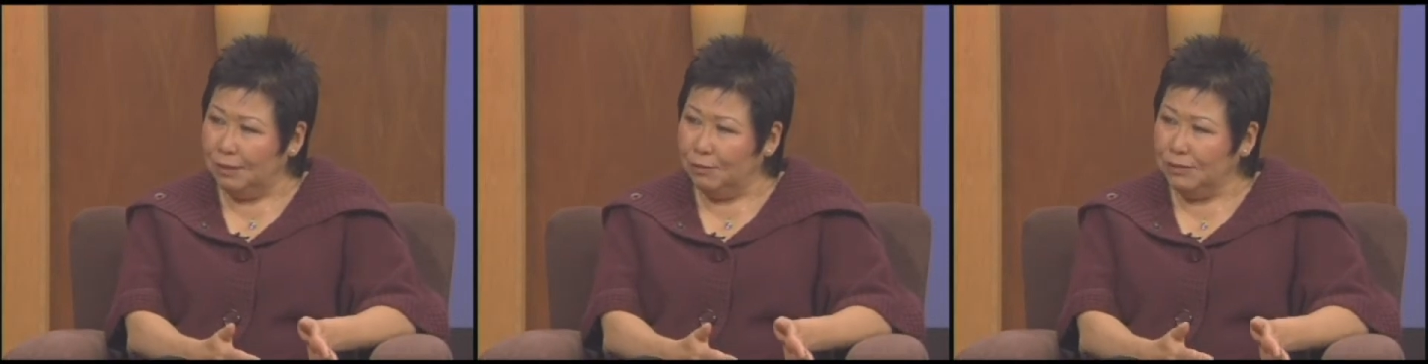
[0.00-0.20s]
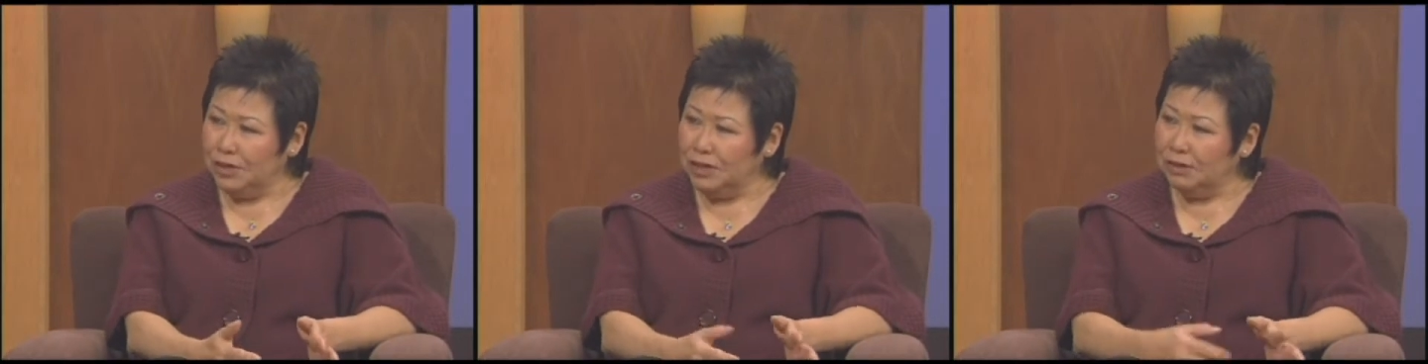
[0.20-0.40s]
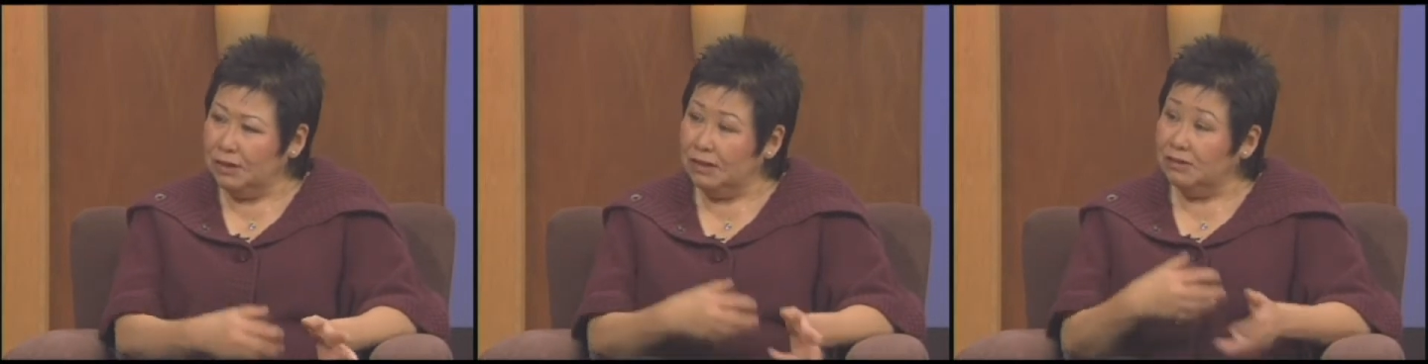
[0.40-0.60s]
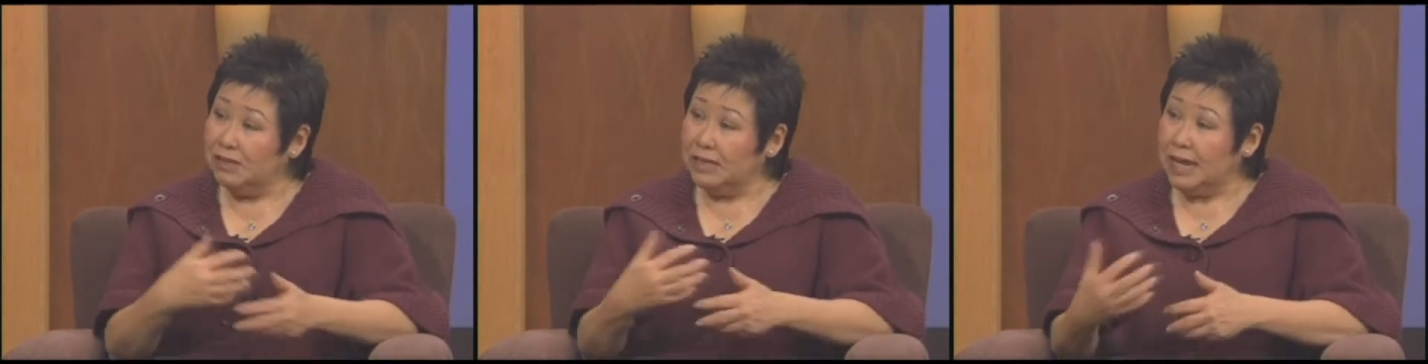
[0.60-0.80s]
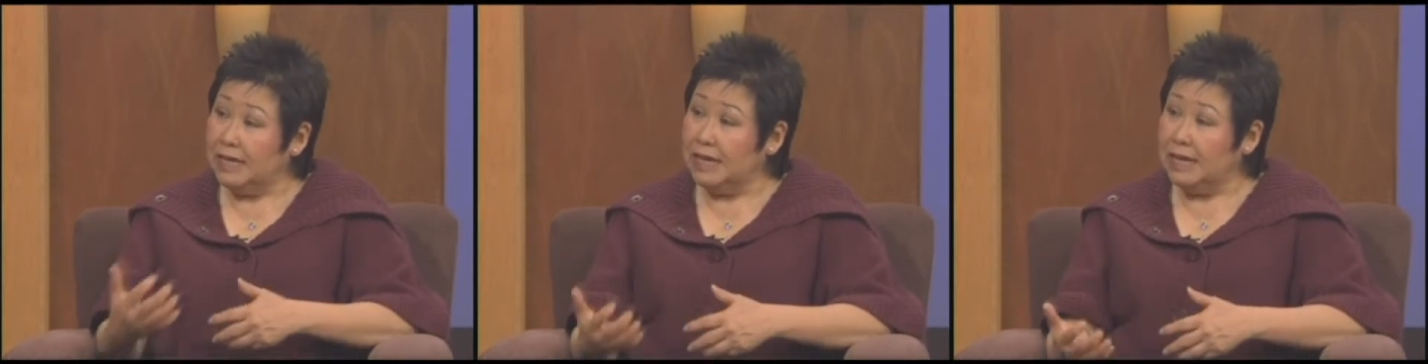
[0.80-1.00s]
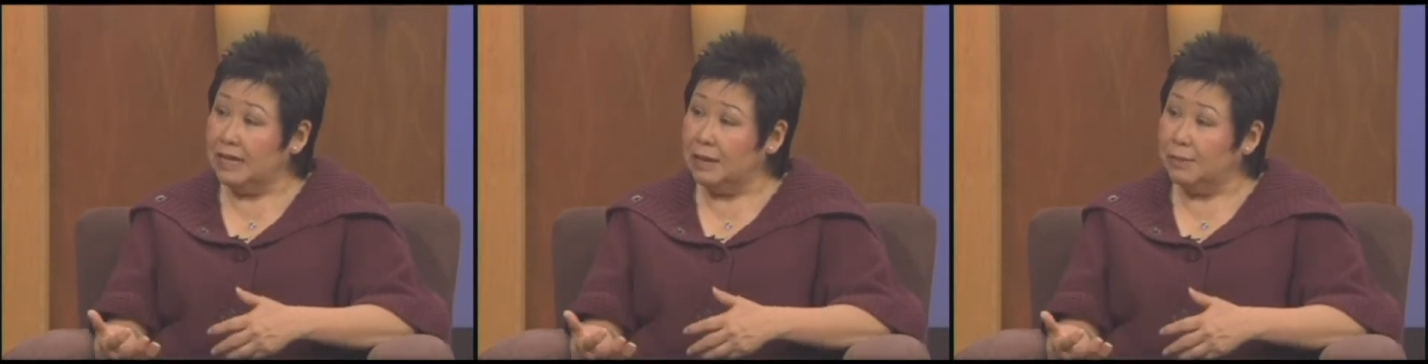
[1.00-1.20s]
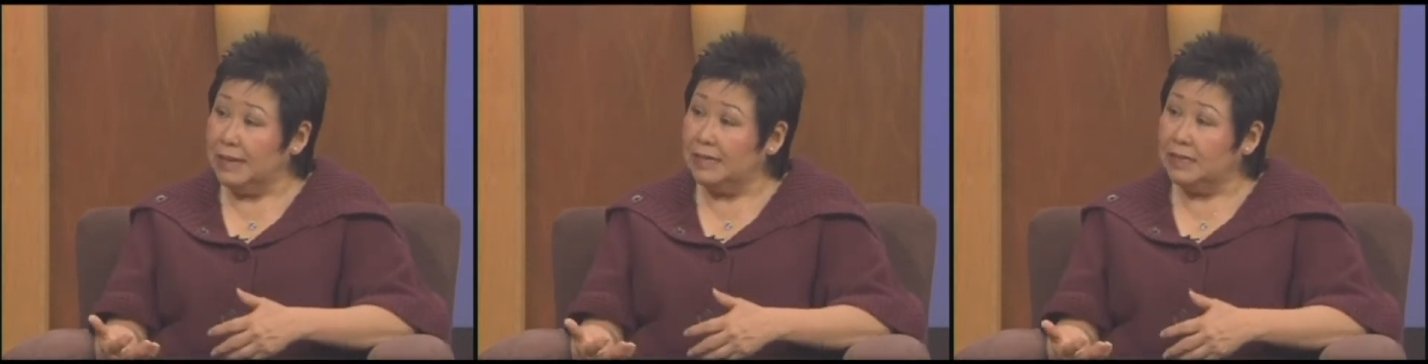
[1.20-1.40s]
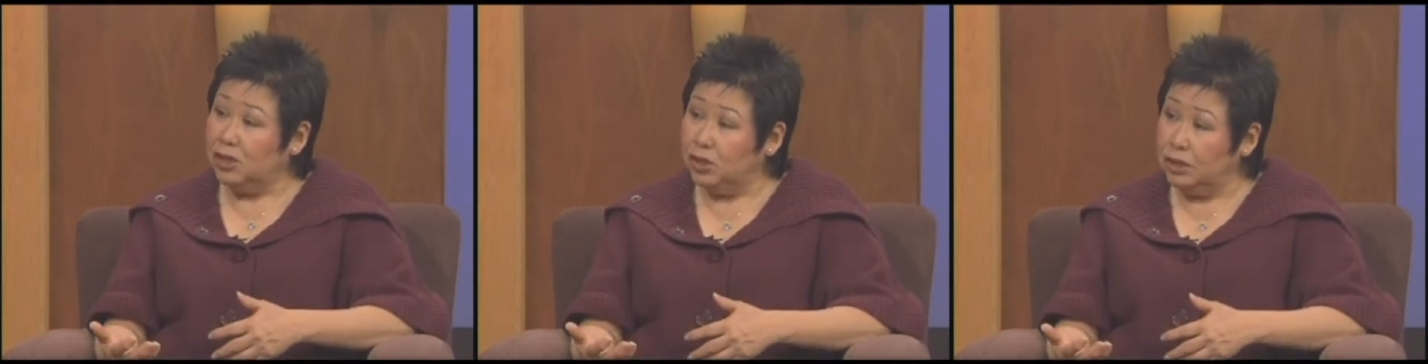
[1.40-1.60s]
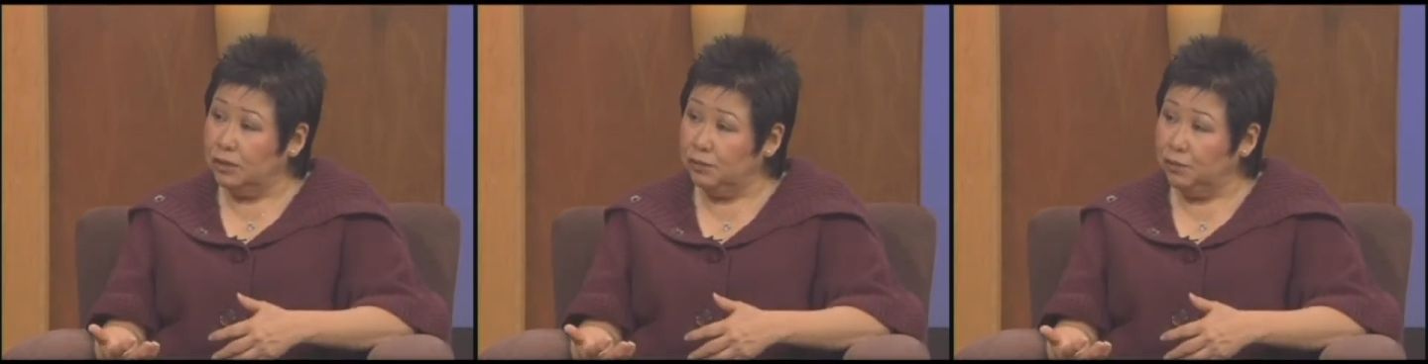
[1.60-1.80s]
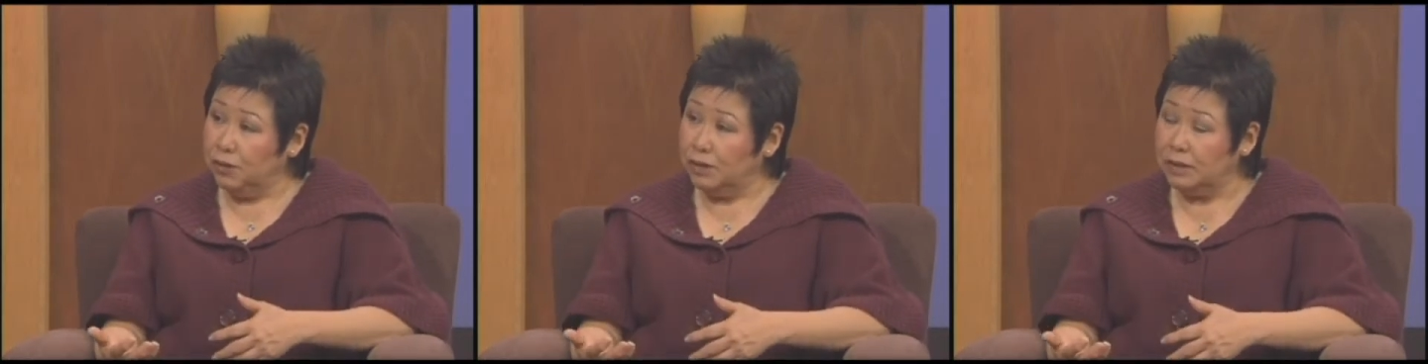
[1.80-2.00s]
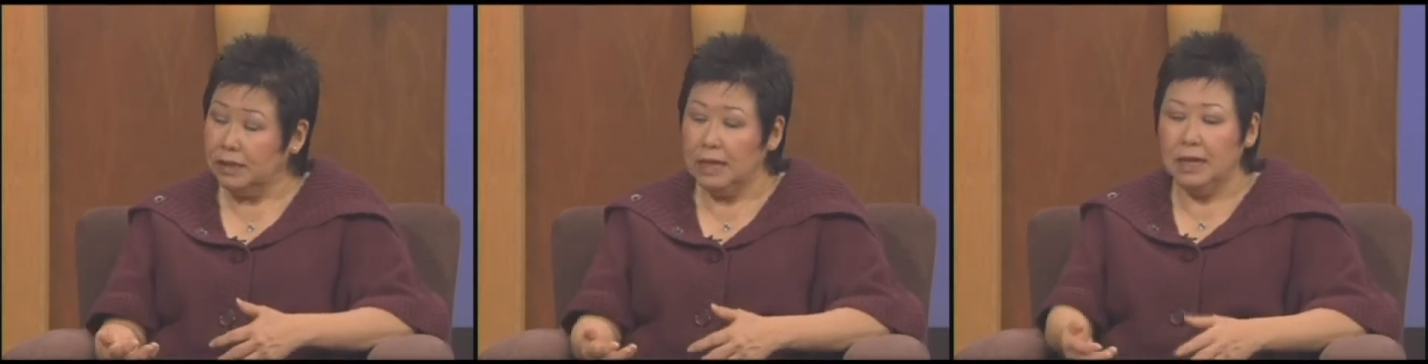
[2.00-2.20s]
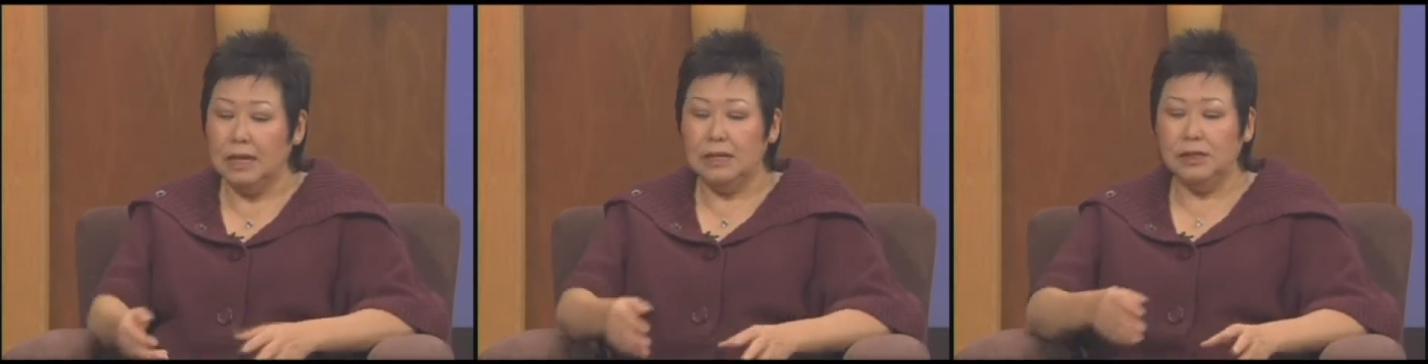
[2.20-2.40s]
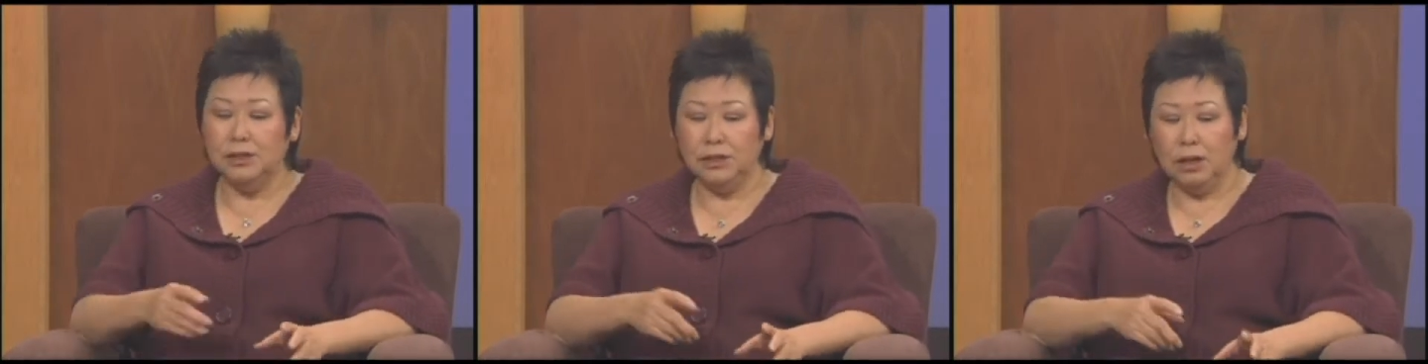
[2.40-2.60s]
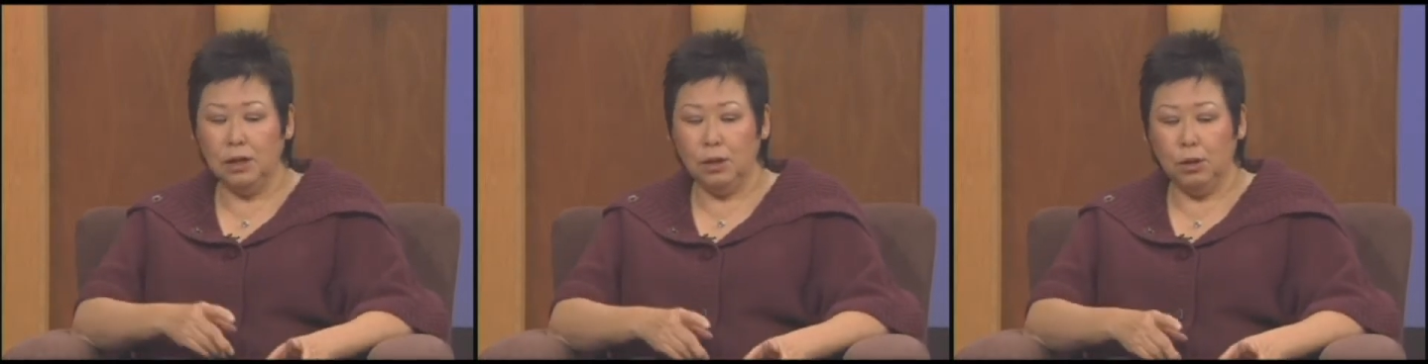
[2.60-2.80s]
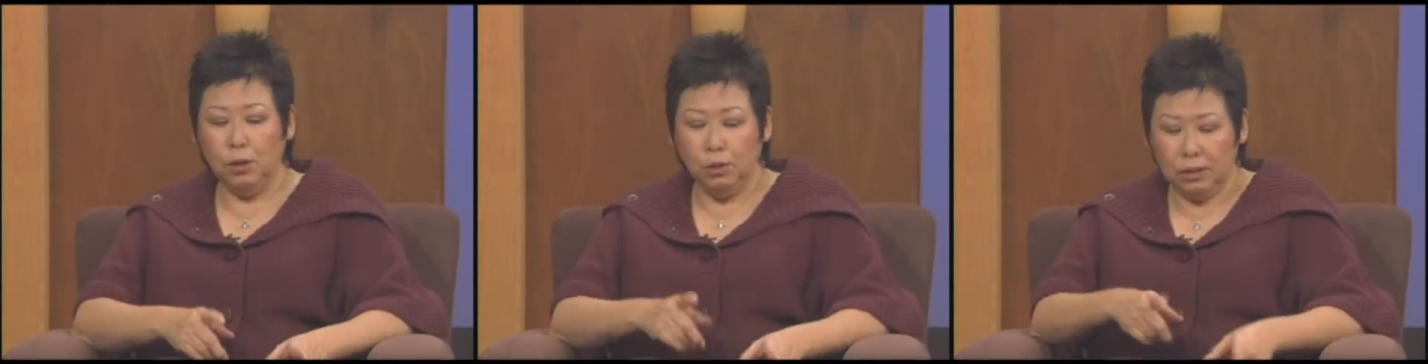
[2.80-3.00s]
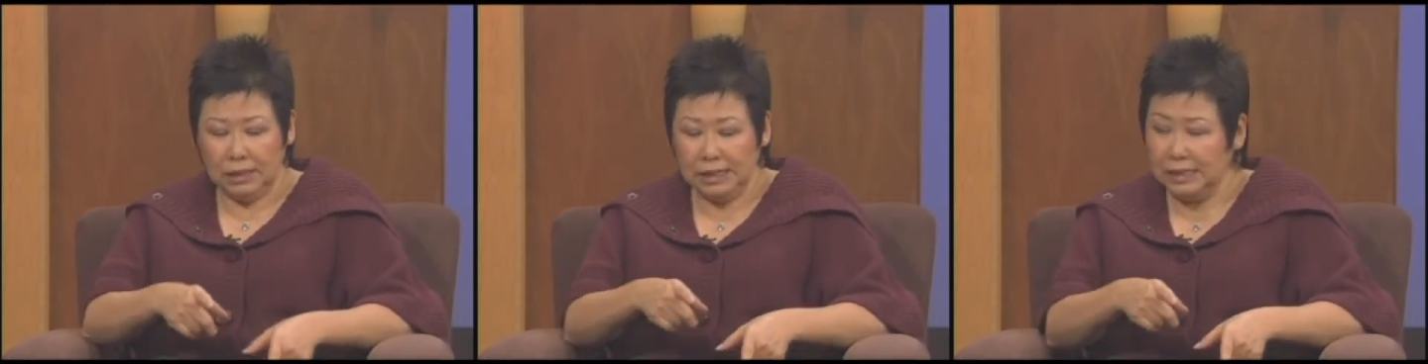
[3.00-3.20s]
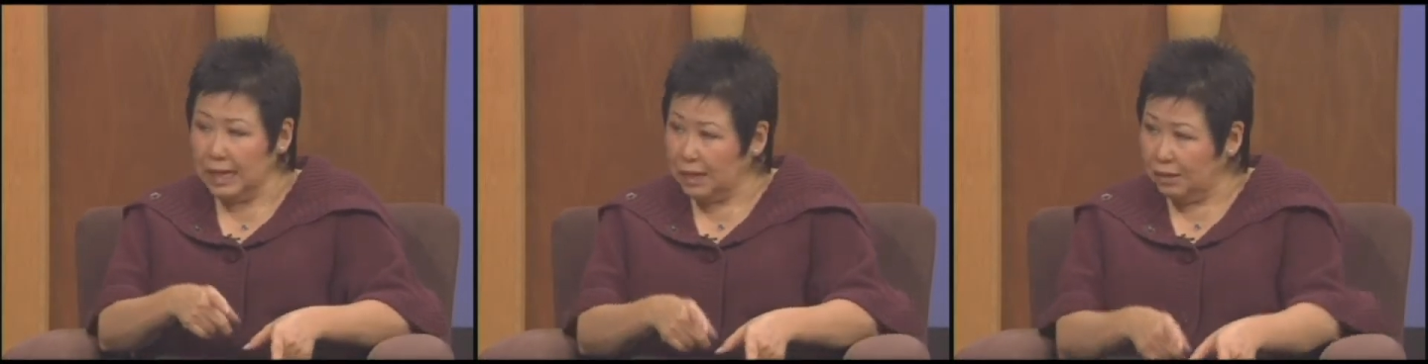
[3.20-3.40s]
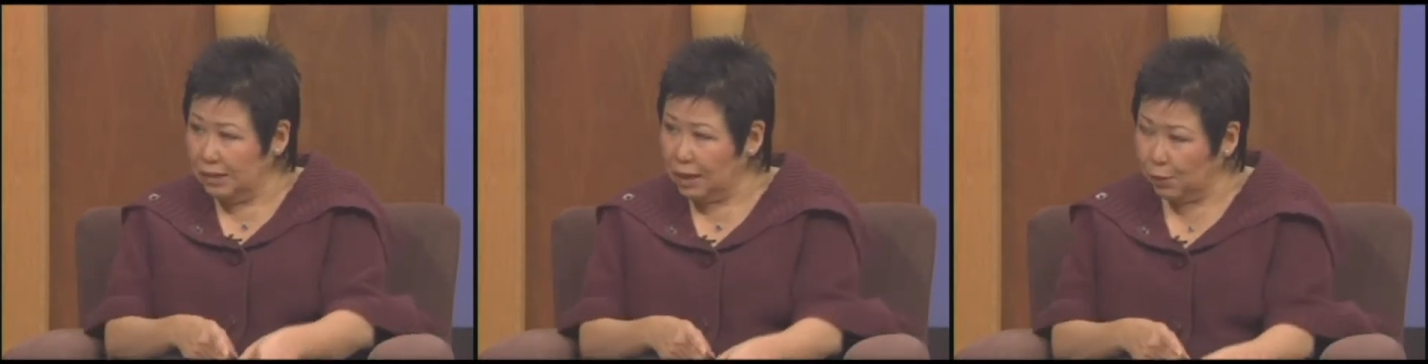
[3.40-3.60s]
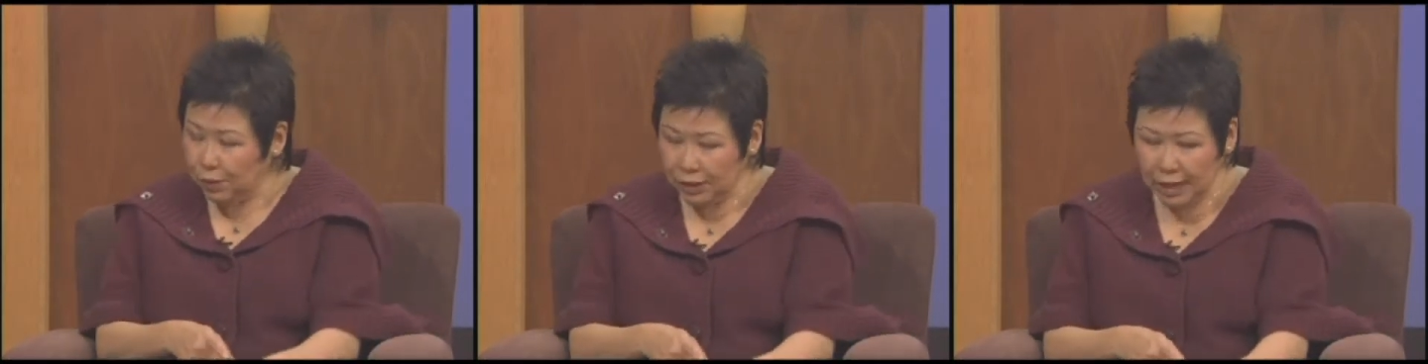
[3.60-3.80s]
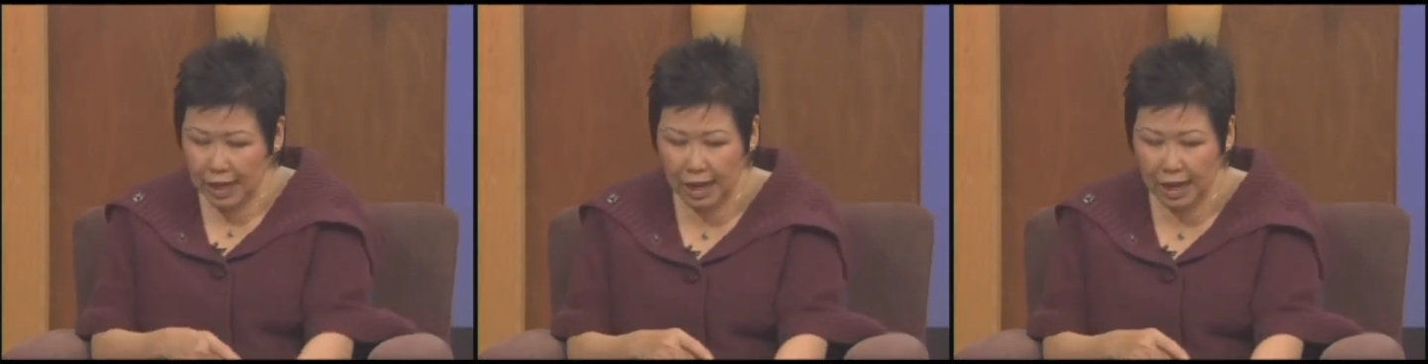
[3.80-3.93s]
we just don't understand that it makes such a difference. So let's take a look at what